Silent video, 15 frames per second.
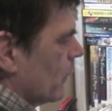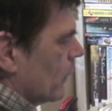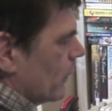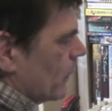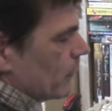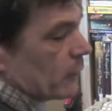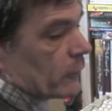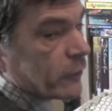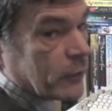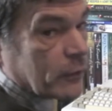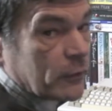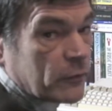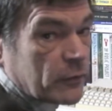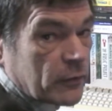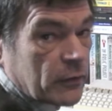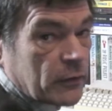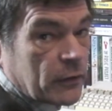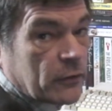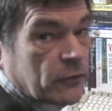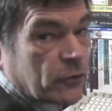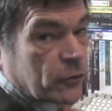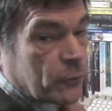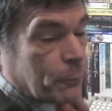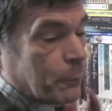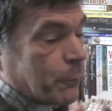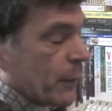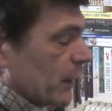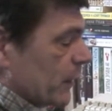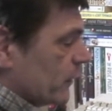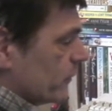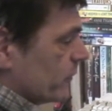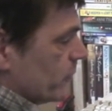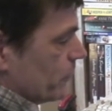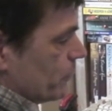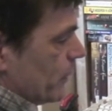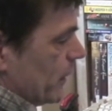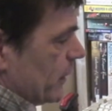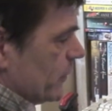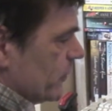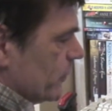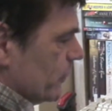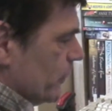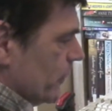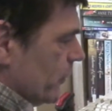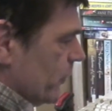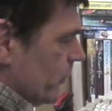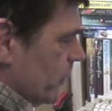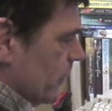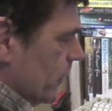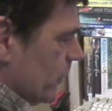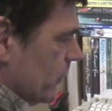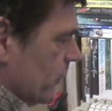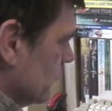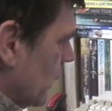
And as you can see, it just picks the pace up as you need to.